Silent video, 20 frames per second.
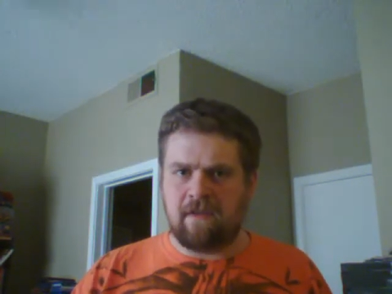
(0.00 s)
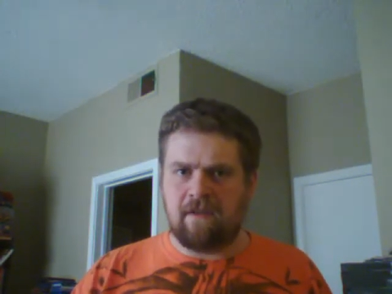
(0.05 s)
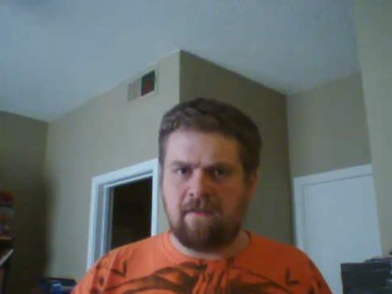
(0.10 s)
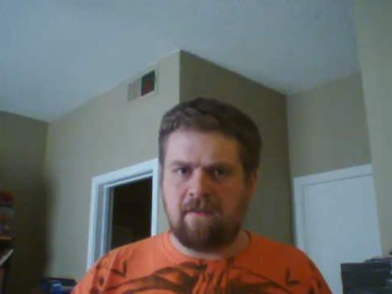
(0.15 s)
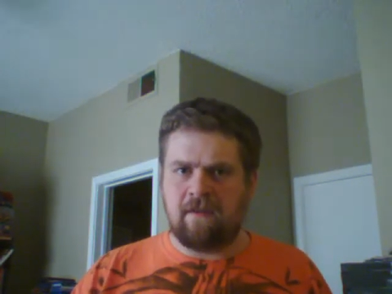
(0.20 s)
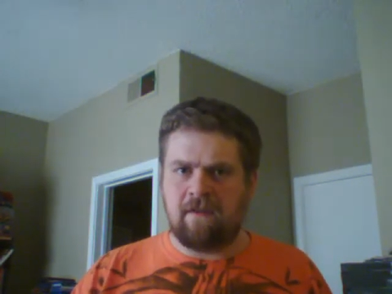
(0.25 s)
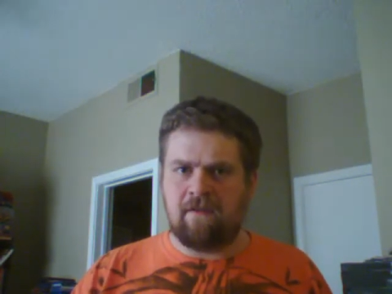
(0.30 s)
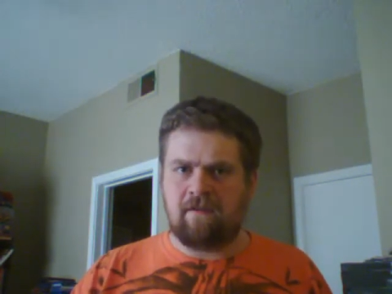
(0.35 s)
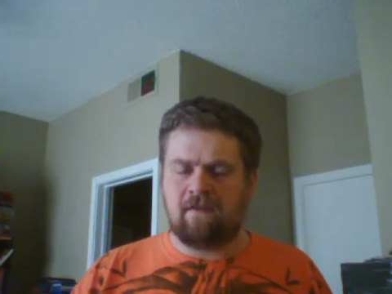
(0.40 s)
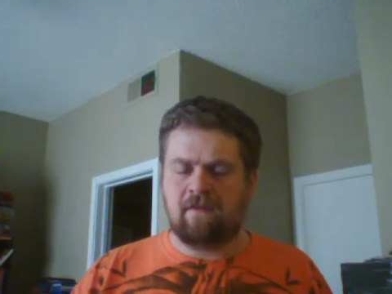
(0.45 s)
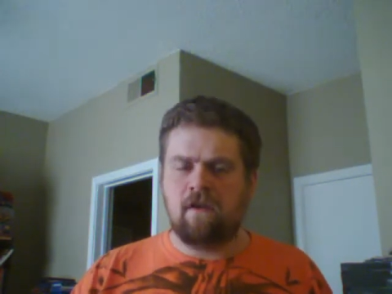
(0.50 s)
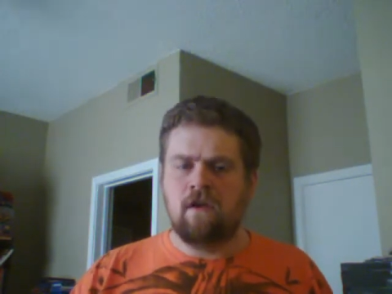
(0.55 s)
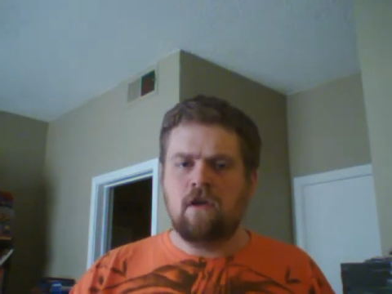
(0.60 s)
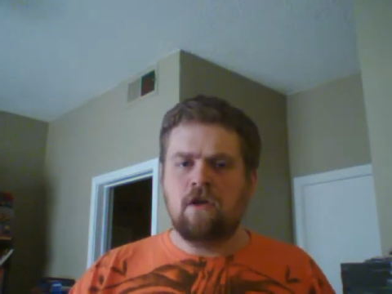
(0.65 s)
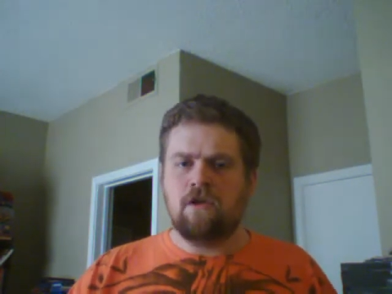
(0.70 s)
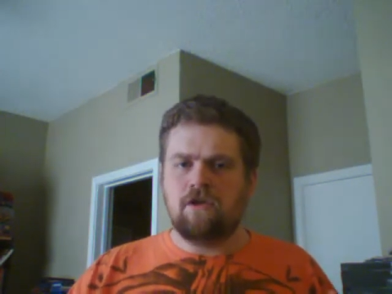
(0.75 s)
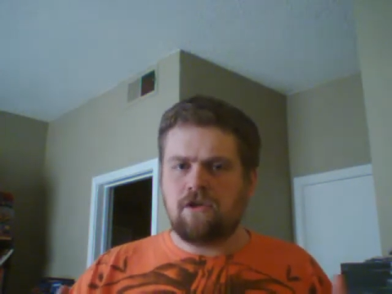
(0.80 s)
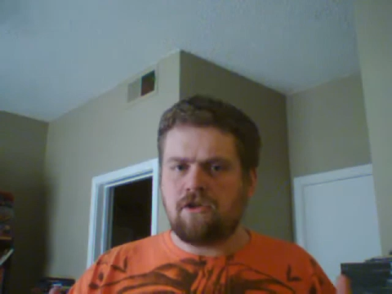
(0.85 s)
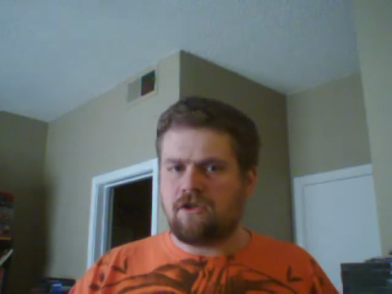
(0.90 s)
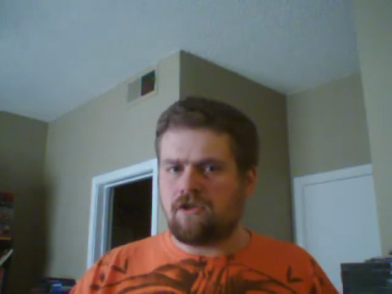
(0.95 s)
in this
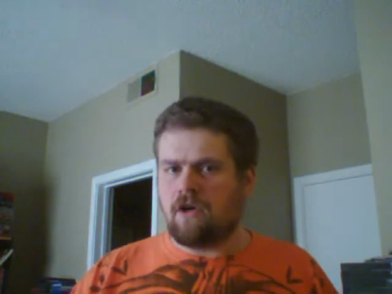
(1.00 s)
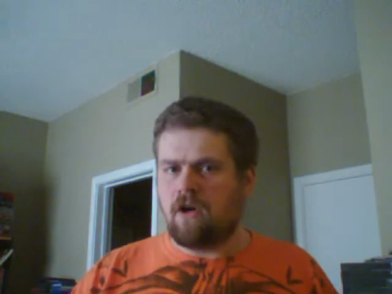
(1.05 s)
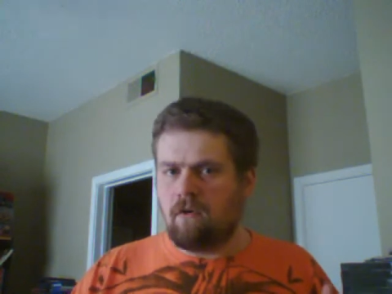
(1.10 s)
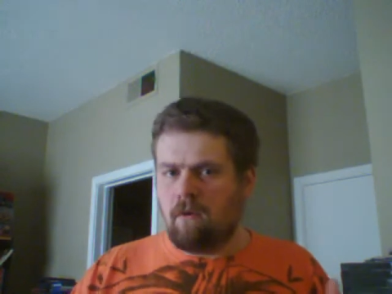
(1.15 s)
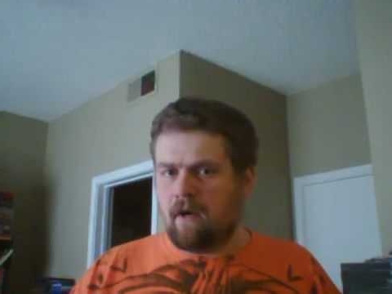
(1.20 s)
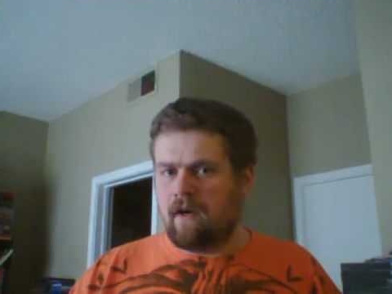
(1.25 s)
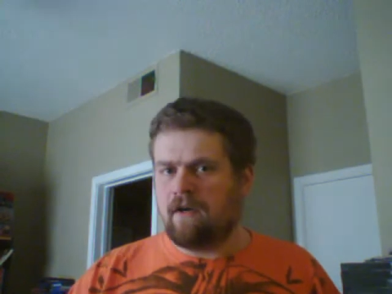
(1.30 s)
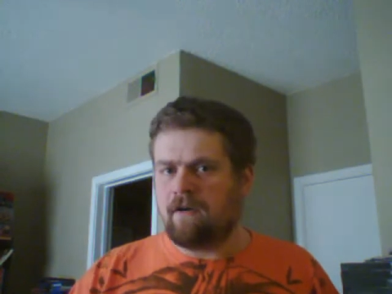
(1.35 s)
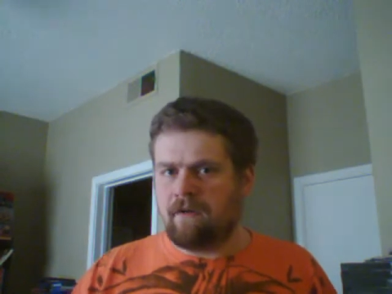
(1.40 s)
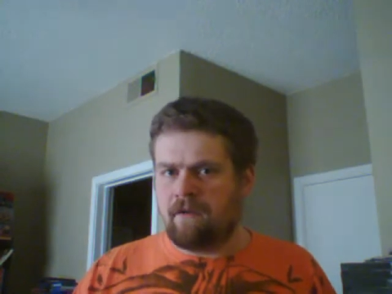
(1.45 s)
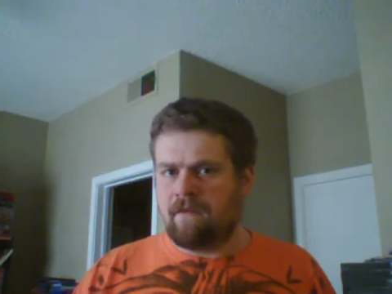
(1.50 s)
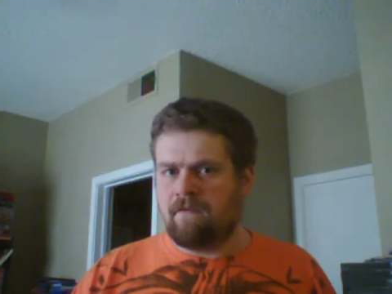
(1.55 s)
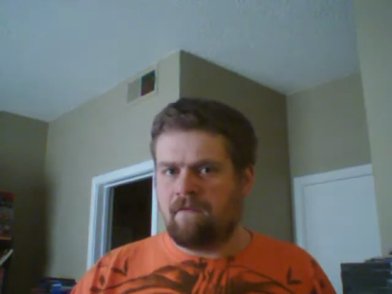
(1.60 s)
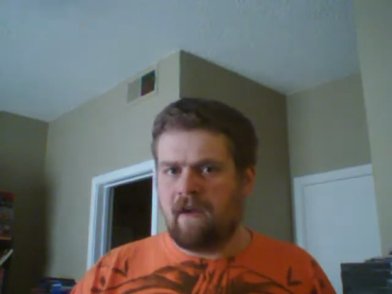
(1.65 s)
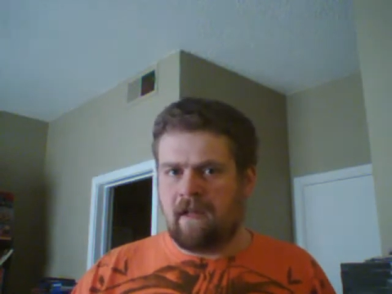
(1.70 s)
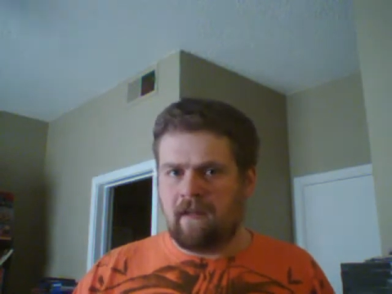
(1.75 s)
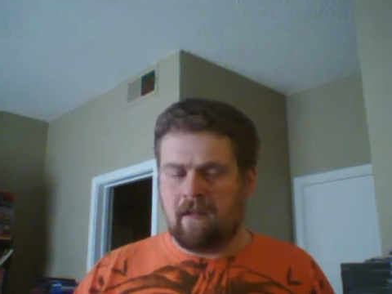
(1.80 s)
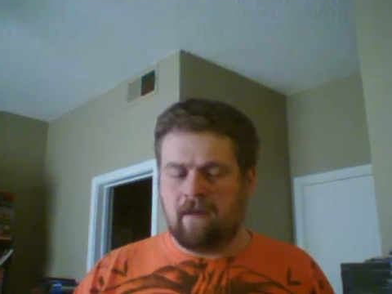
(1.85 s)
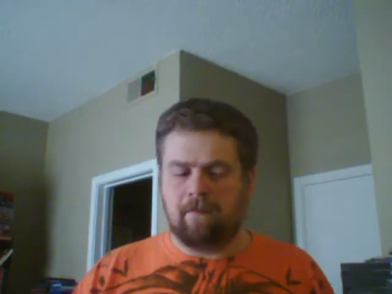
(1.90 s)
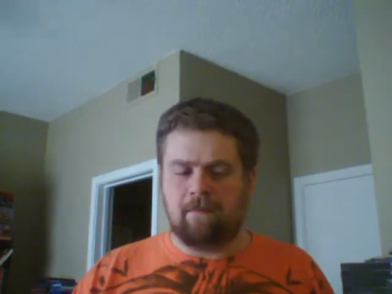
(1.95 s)
so
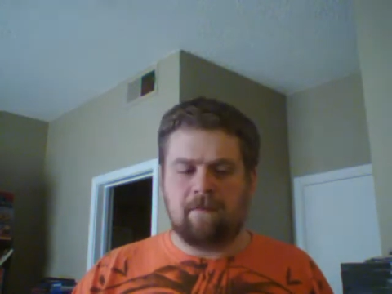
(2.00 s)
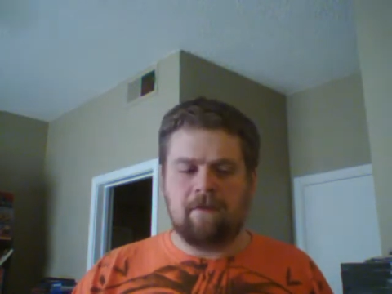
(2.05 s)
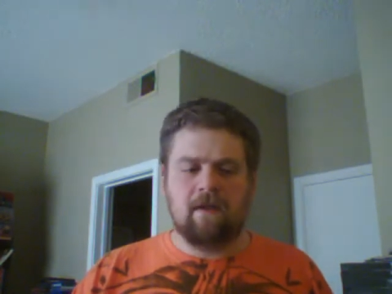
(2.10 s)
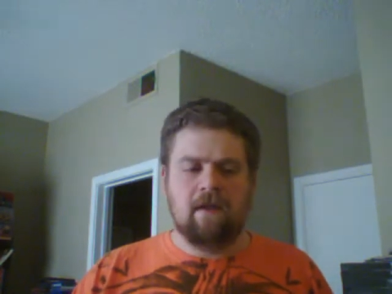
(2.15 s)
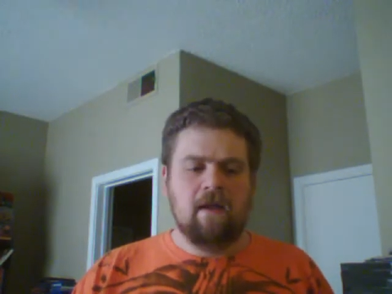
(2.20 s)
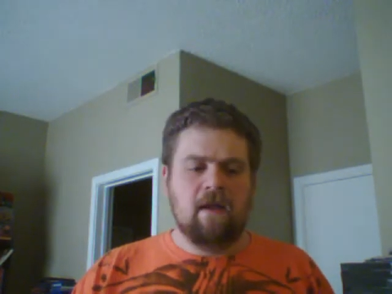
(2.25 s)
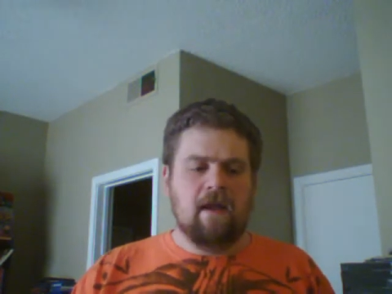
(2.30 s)
underdeveloped,